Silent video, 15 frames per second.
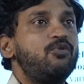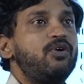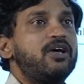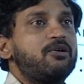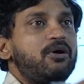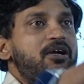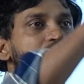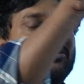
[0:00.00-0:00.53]
We
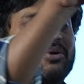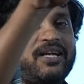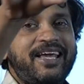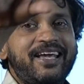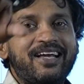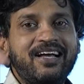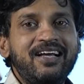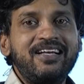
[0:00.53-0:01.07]
are going to
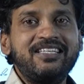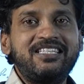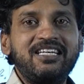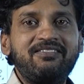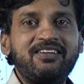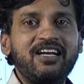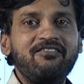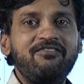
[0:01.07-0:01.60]
take
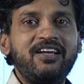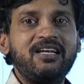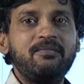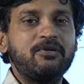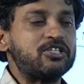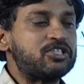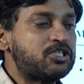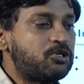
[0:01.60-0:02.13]
several
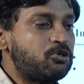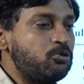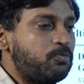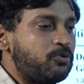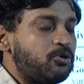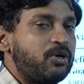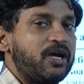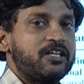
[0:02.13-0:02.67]
variables
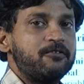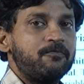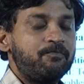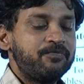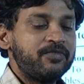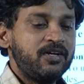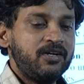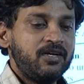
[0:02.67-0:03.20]
grouped together.
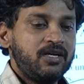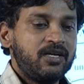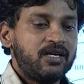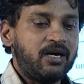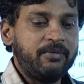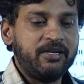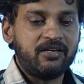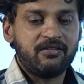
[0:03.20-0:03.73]

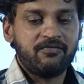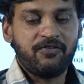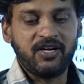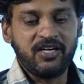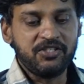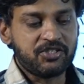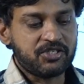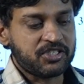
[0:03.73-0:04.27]
For
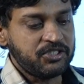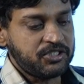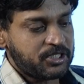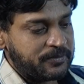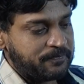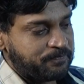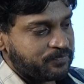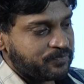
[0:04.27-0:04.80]

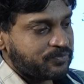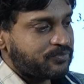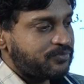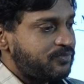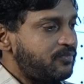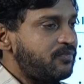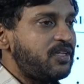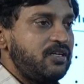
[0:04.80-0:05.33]
instance,
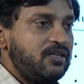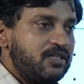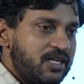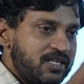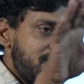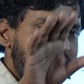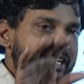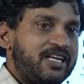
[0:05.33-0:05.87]
there
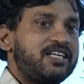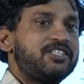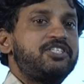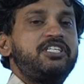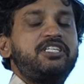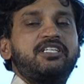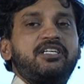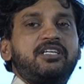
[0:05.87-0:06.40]
is a data
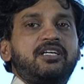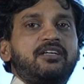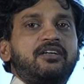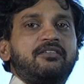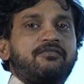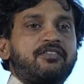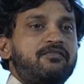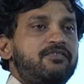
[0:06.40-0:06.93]
set
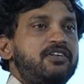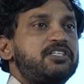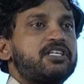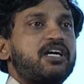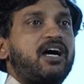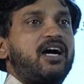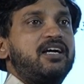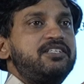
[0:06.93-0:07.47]
from which
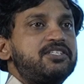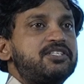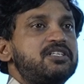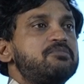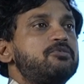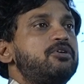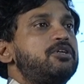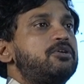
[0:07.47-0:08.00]
I
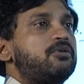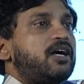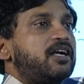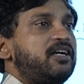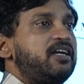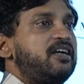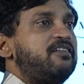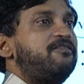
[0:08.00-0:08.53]
am going to
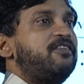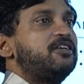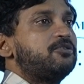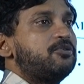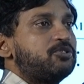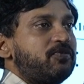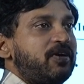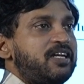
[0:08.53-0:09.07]
identify
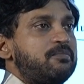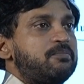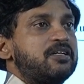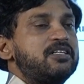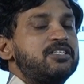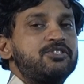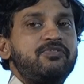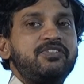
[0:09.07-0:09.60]
those
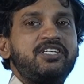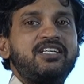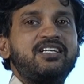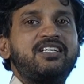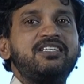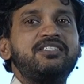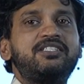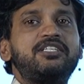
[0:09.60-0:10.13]
variables which are
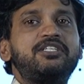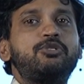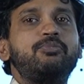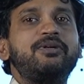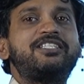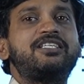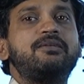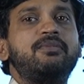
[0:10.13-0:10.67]
considered to
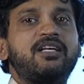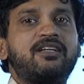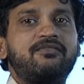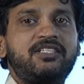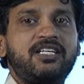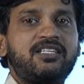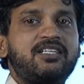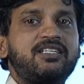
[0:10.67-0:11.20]
be similar,
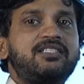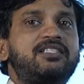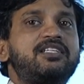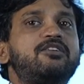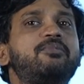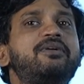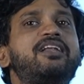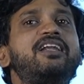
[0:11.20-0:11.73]
which are
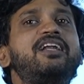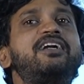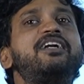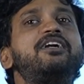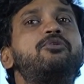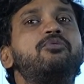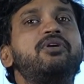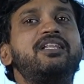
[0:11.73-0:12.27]
considered to be
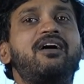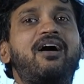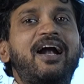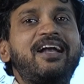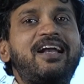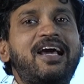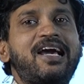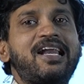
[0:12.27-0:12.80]
related together,
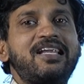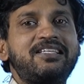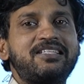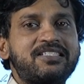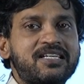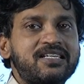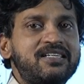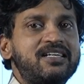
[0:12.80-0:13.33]
and
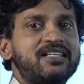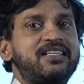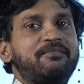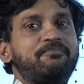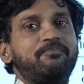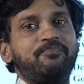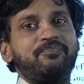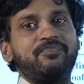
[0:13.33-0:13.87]
clustered them.